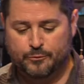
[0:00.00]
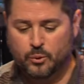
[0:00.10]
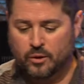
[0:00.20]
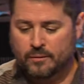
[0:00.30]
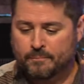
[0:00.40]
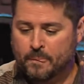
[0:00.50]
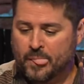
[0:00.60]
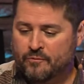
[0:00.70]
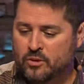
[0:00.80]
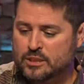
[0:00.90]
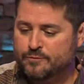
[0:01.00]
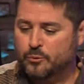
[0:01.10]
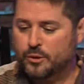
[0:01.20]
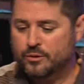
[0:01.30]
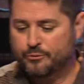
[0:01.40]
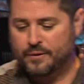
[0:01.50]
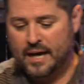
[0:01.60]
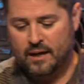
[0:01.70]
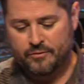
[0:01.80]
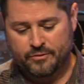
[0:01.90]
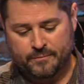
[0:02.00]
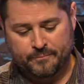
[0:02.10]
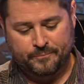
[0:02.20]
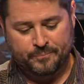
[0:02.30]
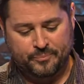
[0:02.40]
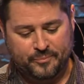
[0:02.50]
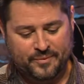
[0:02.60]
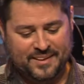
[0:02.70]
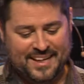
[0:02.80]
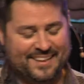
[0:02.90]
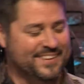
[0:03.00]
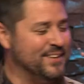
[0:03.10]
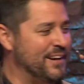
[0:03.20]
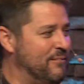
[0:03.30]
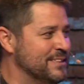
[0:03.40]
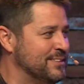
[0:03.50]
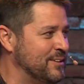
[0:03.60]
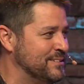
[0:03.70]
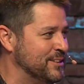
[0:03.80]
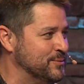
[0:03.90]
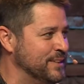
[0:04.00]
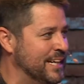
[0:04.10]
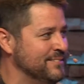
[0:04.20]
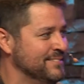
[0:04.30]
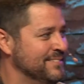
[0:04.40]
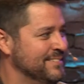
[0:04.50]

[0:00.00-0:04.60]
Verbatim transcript: 4, verses 4 through 5. I love how he starts this one out.